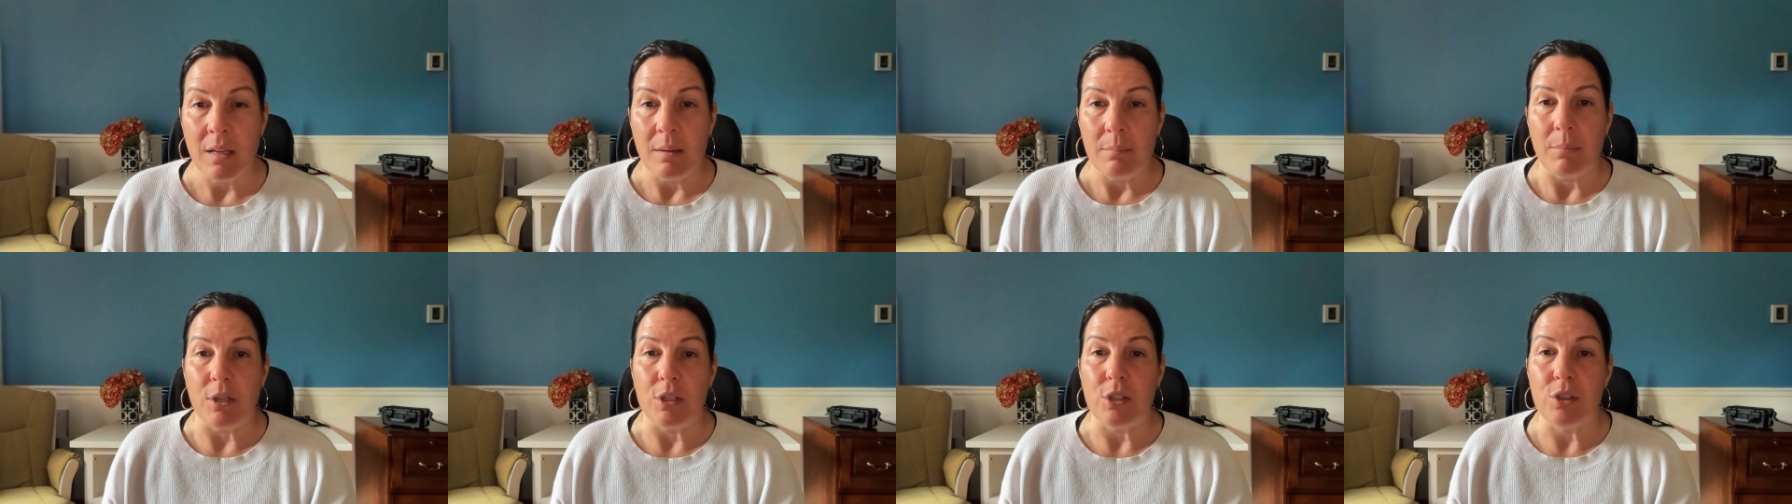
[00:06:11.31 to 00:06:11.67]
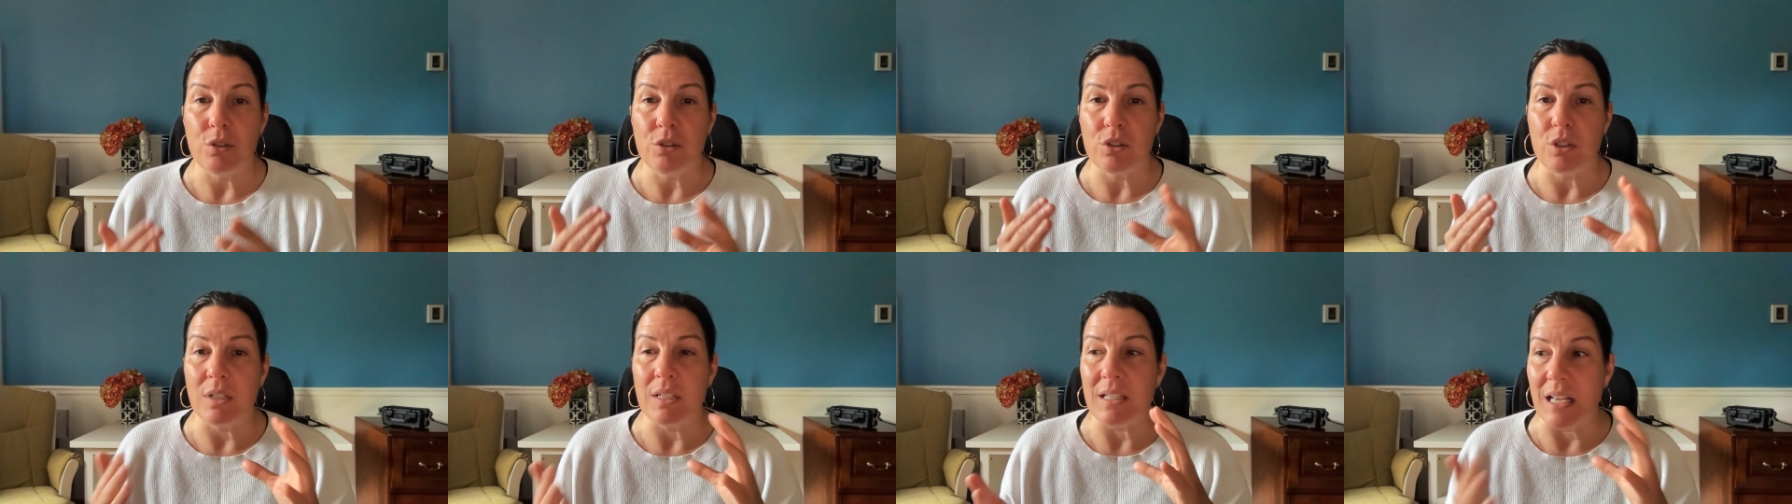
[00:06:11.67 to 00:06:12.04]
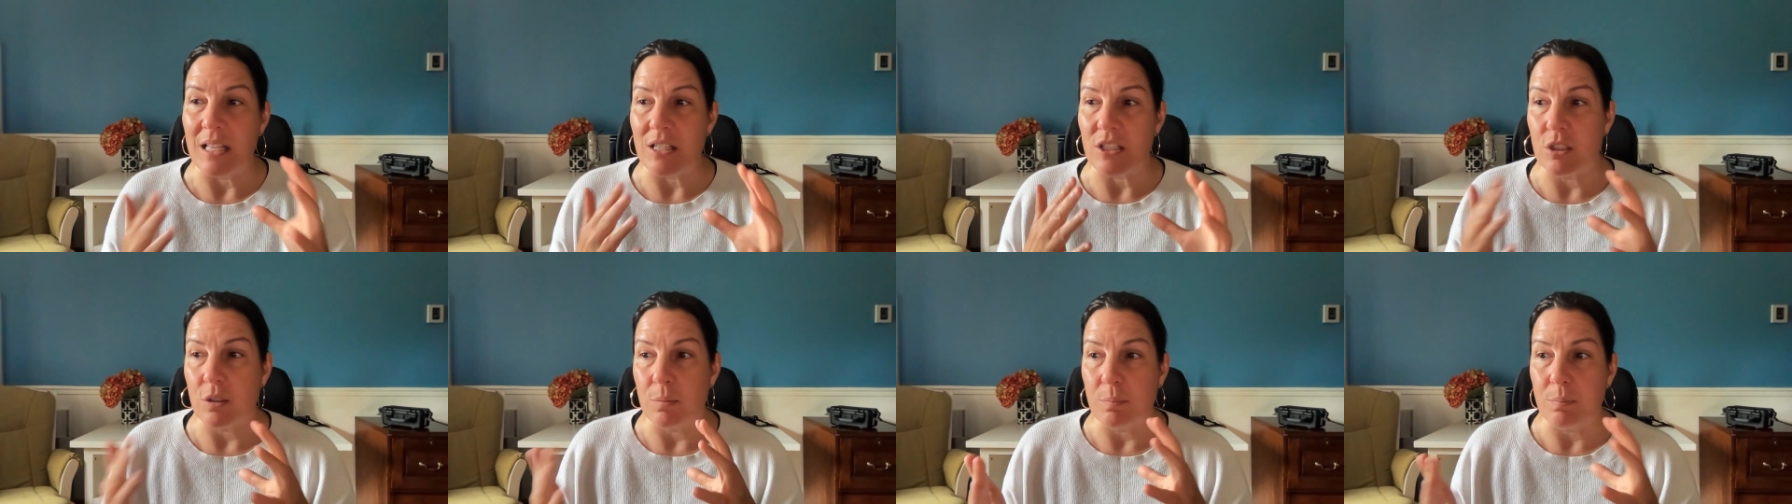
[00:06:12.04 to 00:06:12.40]
But usually
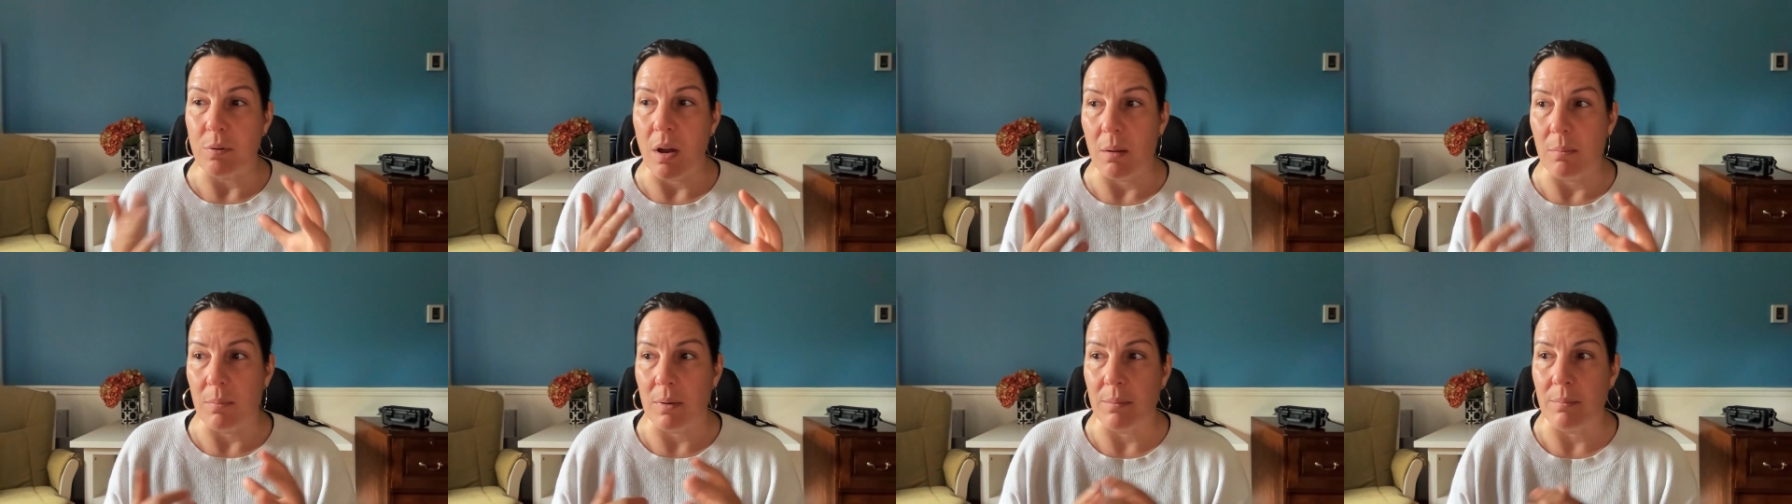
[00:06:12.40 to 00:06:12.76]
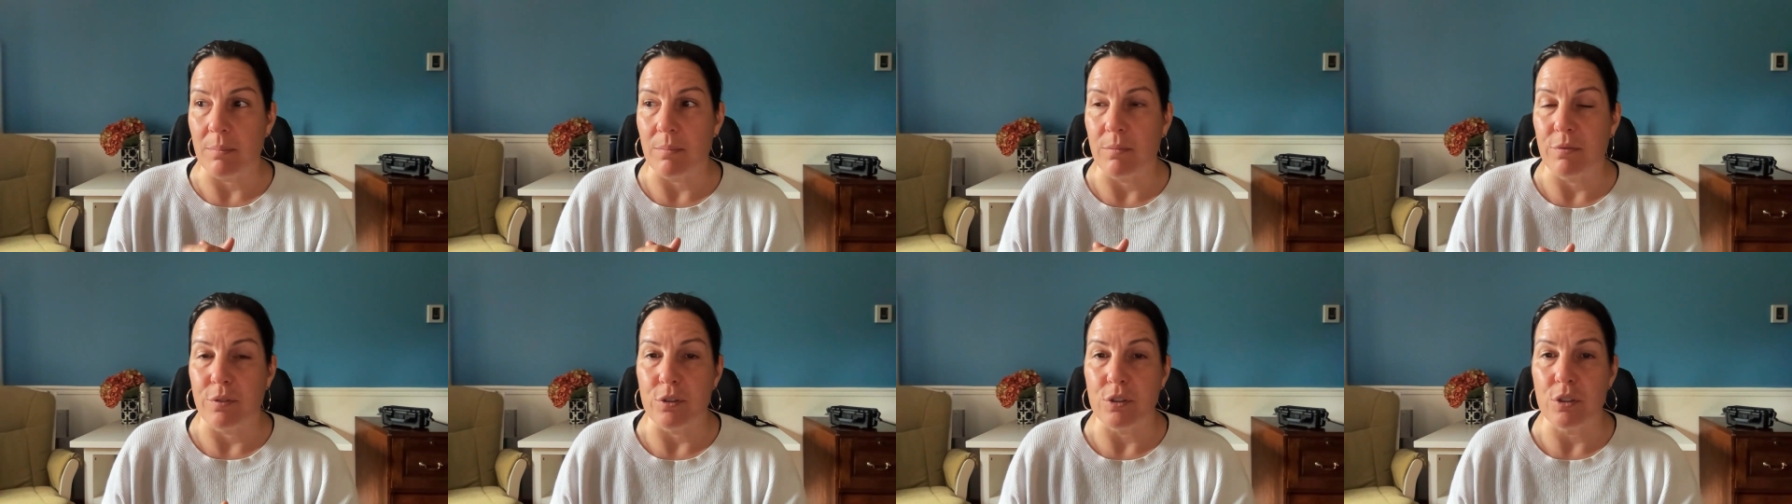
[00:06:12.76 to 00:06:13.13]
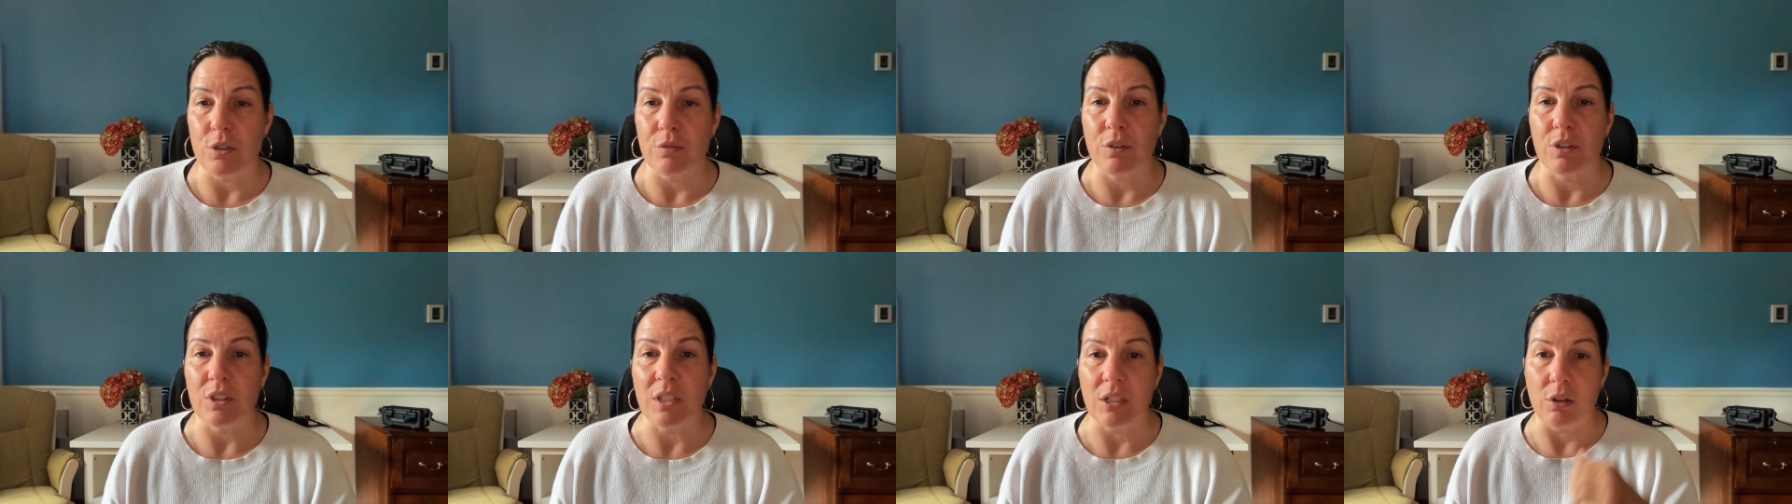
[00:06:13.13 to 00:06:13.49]
that's the problem. First of
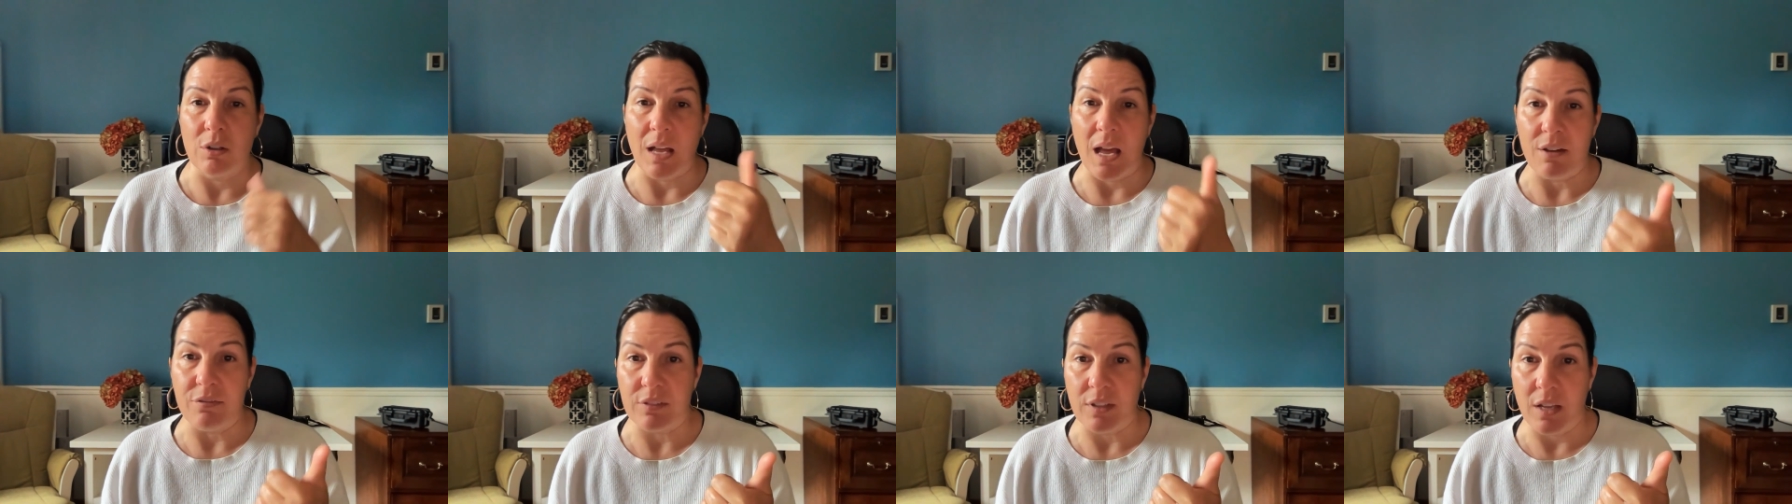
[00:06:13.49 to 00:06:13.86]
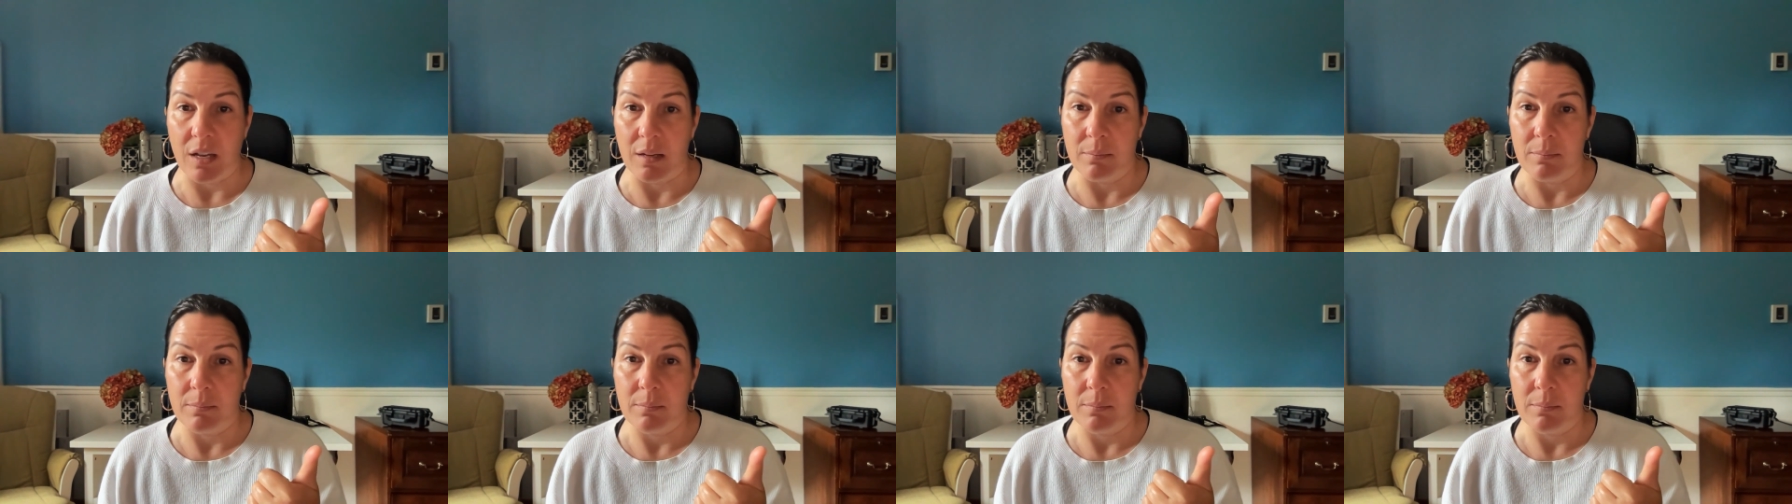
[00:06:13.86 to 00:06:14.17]
all, they don't have time.